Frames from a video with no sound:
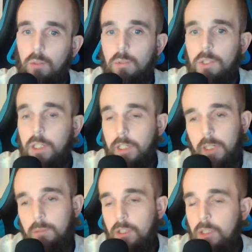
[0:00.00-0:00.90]
But the
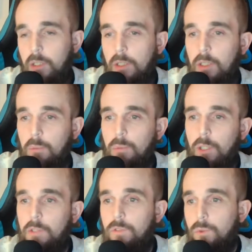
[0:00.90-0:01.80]
games he
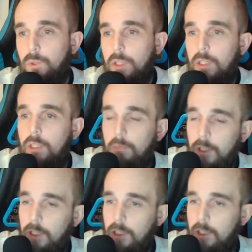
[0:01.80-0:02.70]
played fully in,
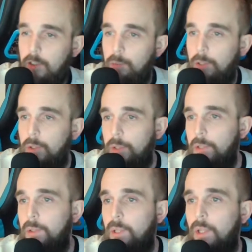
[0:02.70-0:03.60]
man, he
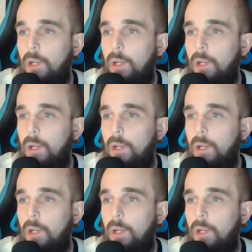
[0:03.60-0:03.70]
exploded.